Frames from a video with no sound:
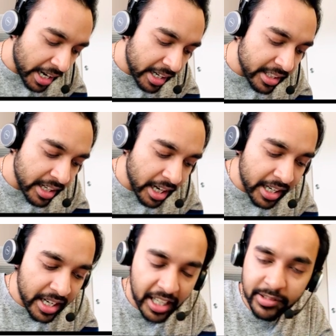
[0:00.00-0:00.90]
and then
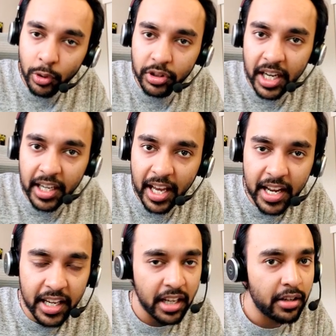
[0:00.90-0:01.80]
again explore the entire
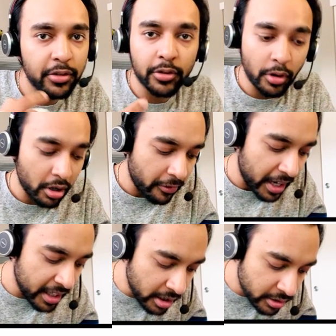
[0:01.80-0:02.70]
array you do not
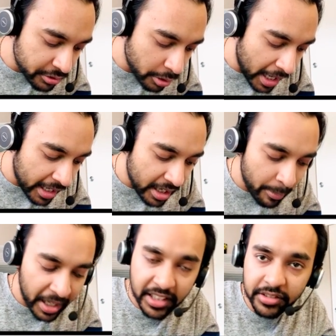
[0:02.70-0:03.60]
find, so enter a
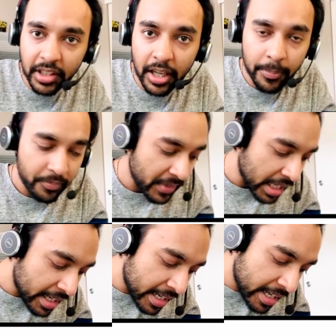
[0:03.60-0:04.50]
minus 1.
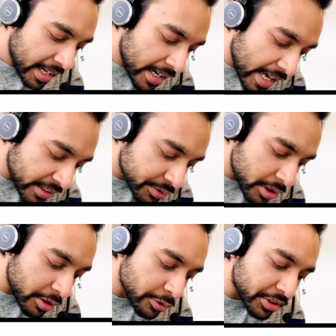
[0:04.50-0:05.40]
Next,
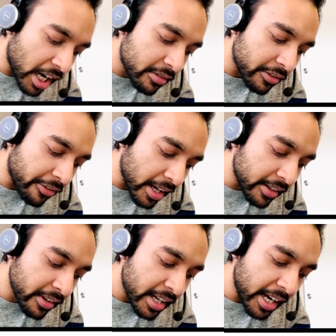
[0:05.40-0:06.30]
you start with
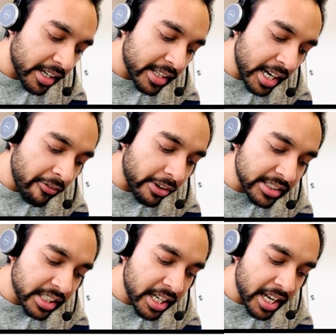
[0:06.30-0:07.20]
5 and then
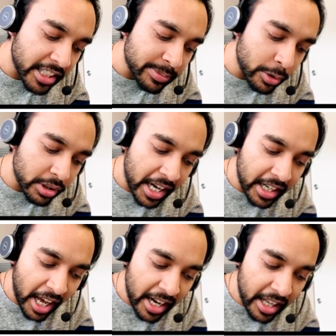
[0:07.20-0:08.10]
once again explore the
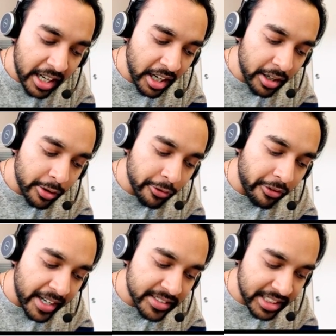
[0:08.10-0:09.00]
entire array to
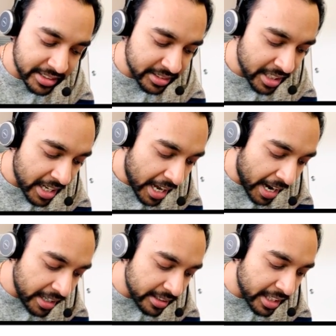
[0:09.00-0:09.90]
find 6.
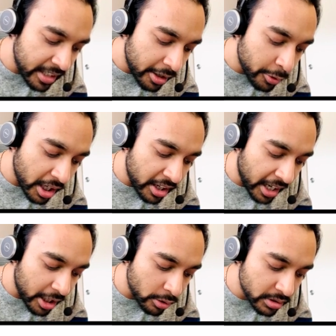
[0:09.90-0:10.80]
And then you can
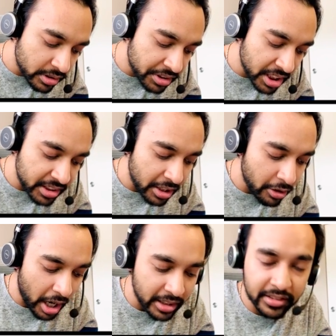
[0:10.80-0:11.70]
write down 6 in
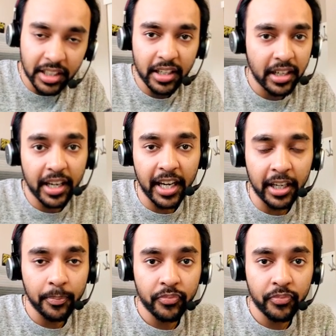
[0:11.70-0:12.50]
your answer, correct?